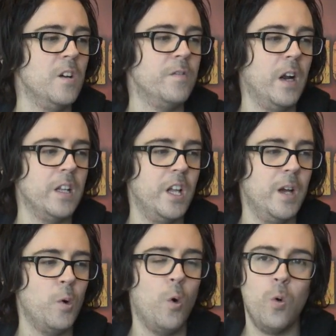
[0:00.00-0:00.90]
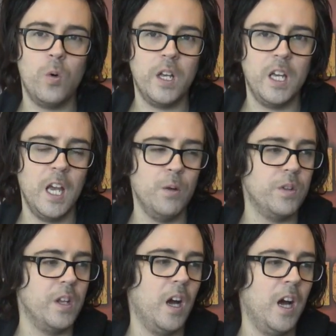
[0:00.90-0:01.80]
Frankly, I'm okay
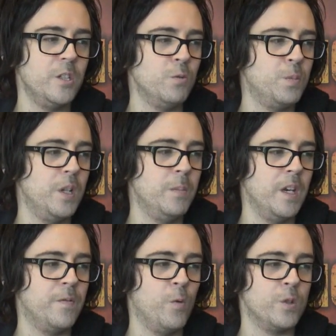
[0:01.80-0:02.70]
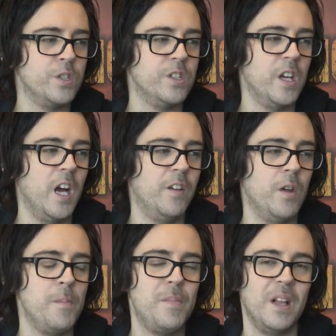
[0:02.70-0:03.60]
with that. I don't play many forces that have
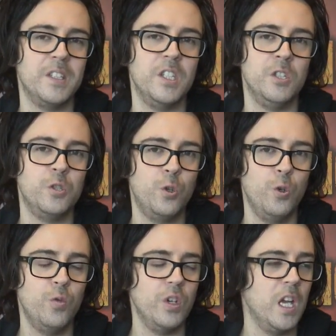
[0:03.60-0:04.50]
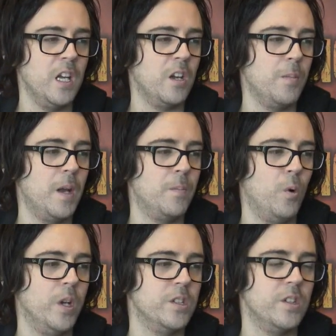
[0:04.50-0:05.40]
the ability to regain command
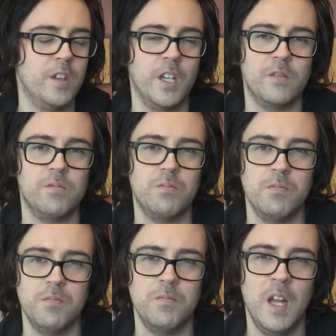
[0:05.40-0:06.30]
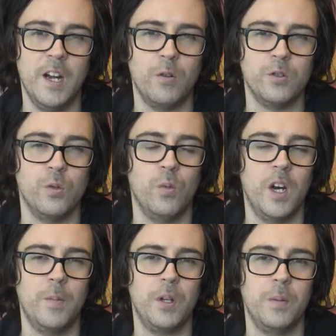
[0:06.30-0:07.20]
points. I think Necron's the
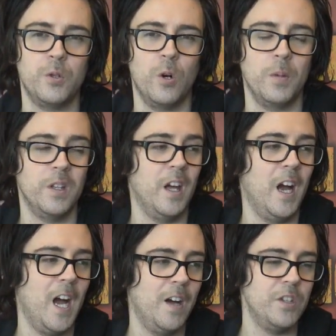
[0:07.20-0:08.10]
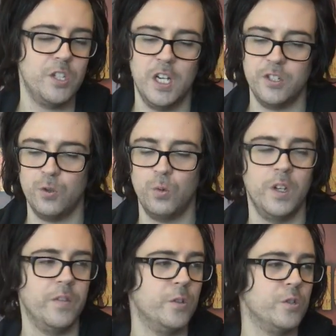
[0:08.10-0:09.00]
one I play predominantly that have the chance, and
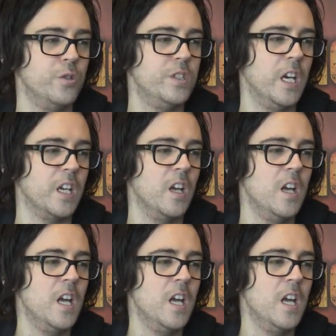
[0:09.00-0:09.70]
only if they're Sutek.